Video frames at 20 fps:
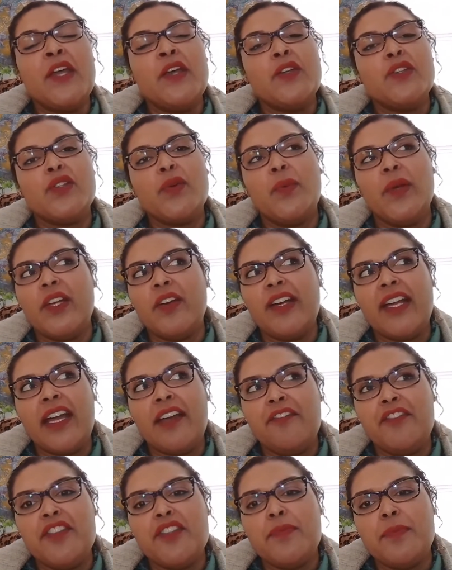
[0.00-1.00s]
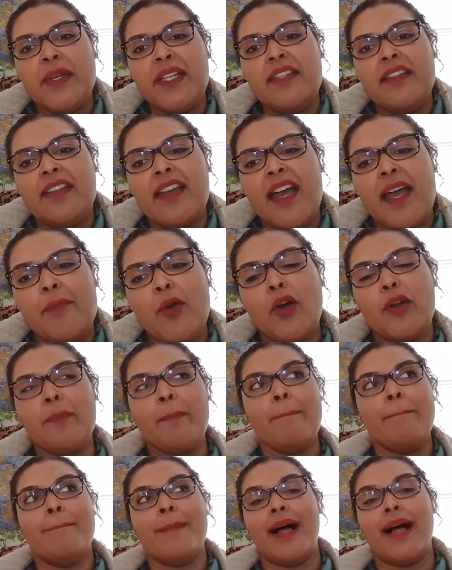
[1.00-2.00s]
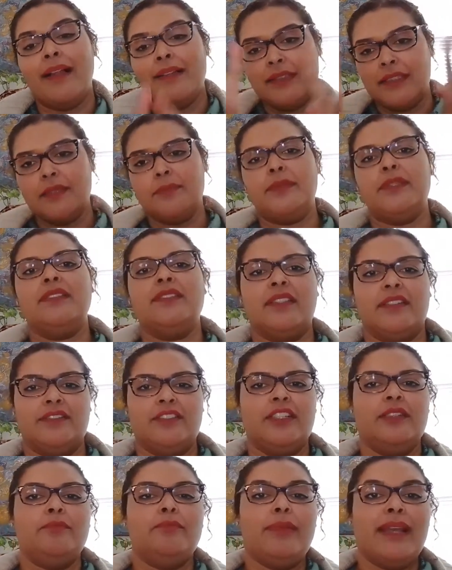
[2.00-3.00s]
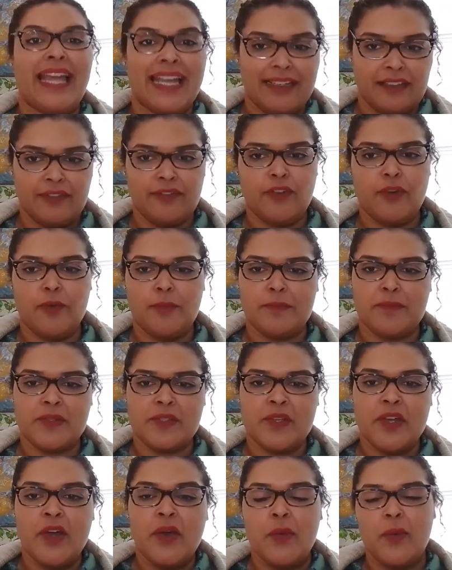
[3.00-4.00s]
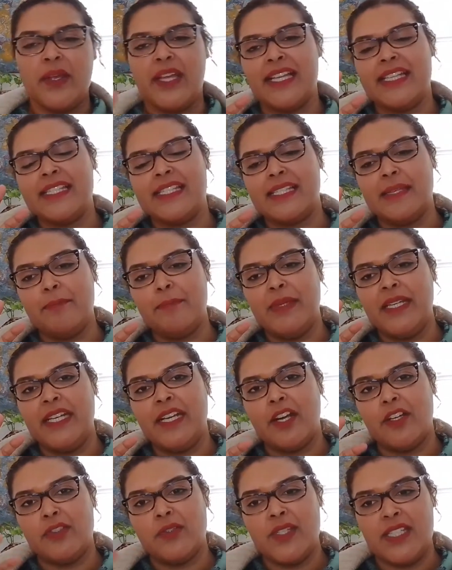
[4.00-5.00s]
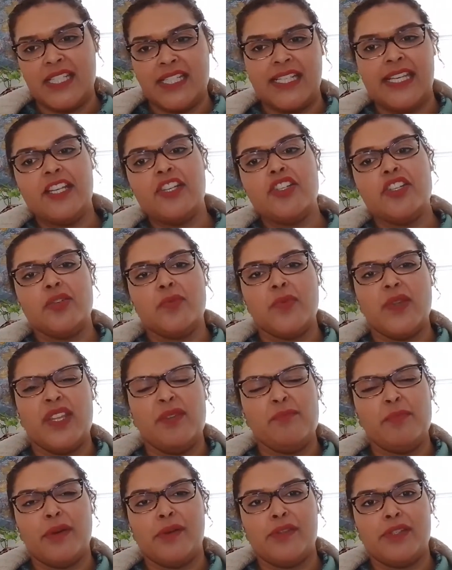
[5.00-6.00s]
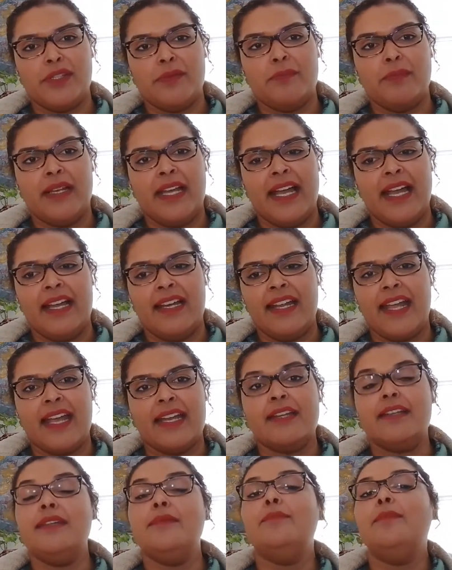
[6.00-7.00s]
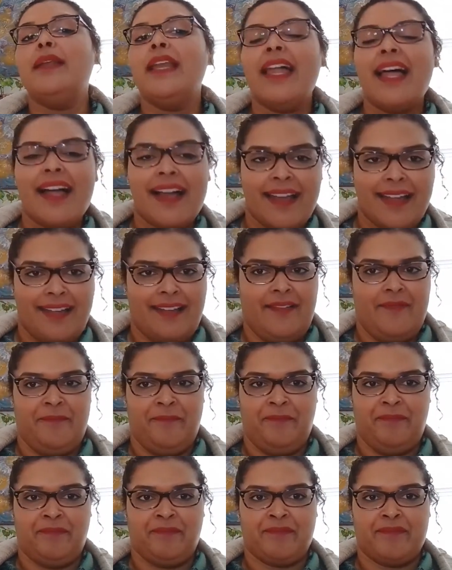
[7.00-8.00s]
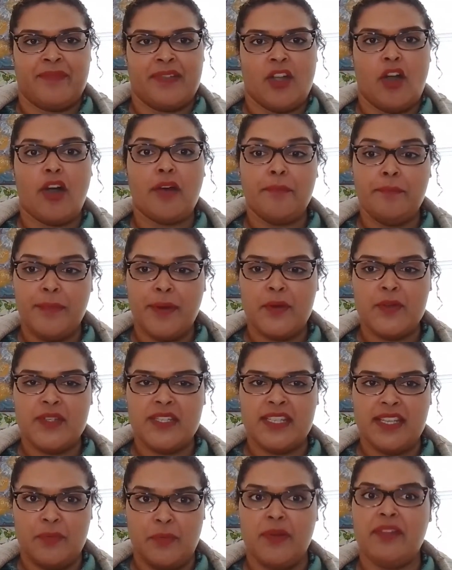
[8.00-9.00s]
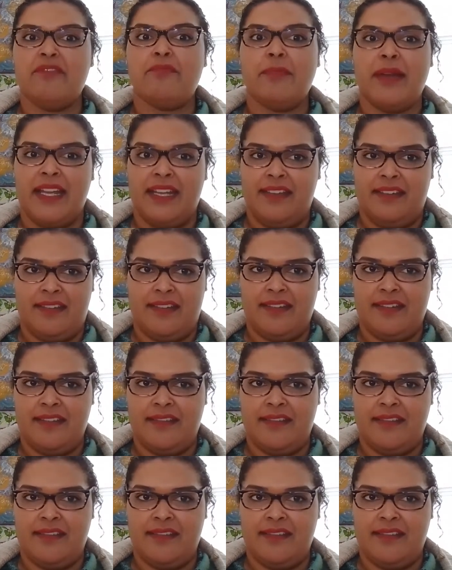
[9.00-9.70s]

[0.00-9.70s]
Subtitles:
So we don't have to spend time on multiple different platforms. We can simply go to a section within Poster Plan and reply on posts that we've made.